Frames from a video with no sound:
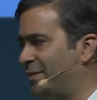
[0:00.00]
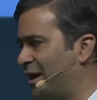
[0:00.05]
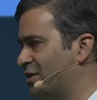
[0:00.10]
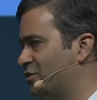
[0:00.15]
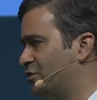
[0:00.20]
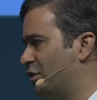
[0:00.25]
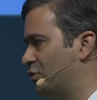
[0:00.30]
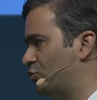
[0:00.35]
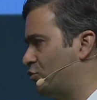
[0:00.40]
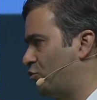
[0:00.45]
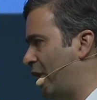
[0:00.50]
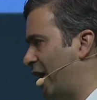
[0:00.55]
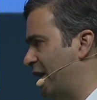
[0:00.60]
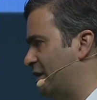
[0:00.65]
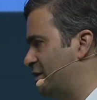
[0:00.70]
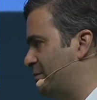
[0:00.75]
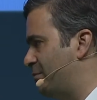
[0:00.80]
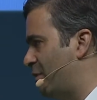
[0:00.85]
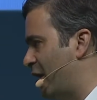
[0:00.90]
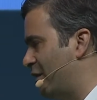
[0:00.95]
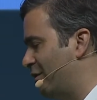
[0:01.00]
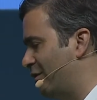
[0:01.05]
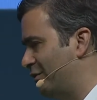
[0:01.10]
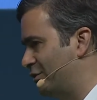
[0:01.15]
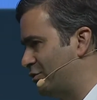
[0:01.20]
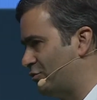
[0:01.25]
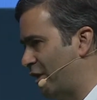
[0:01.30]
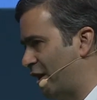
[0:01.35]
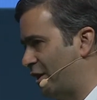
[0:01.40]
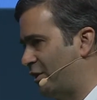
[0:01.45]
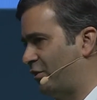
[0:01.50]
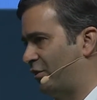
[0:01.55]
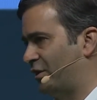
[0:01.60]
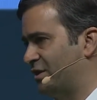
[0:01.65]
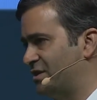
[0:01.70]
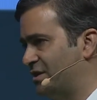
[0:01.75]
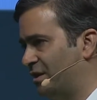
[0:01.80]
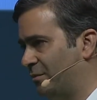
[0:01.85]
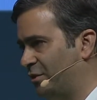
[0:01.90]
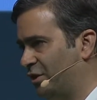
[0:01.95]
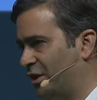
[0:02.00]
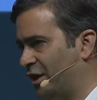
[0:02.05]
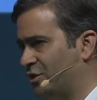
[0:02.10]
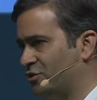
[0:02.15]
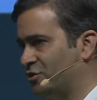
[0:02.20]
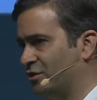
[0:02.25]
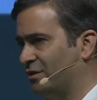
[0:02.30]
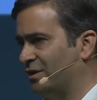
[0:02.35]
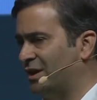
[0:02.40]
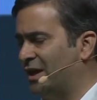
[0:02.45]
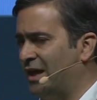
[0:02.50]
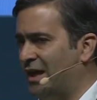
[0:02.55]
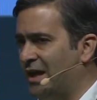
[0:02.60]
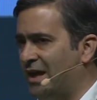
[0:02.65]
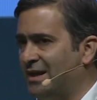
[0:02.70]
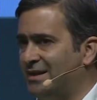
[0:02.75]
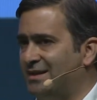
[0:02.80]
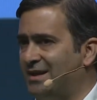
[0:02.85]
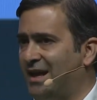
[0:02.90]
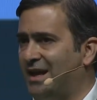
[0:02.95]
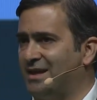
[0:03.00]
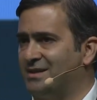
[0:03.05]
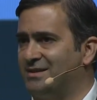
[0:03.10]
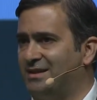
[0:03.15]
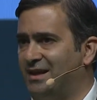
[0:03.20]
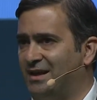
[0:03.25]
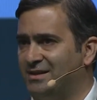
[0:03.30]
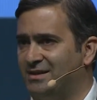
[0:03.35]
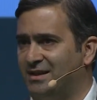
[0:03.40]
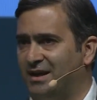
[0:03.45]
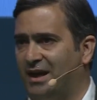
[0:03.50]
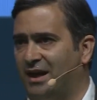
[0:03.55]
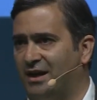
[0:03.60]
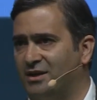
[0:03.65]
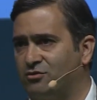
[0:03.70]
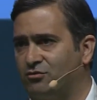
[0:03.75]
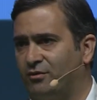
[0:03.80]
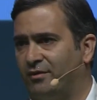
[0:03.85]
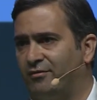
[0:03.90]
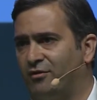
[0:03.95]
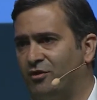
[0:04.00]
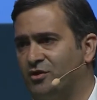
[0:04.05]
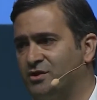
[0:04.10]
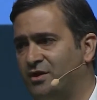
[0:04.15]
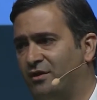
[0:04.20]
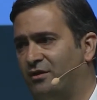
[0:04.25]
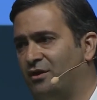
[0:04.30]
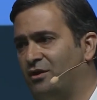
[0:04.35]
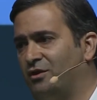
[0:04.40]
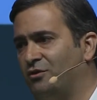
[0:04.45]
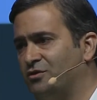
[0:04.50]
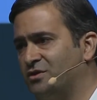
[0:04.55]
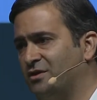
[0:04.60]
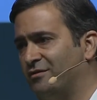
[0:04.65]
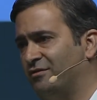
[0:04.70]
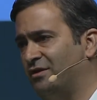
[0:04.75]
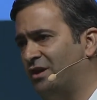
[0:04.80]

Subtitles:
based on transspinal direct current stimulation. TSDCS refers to the use of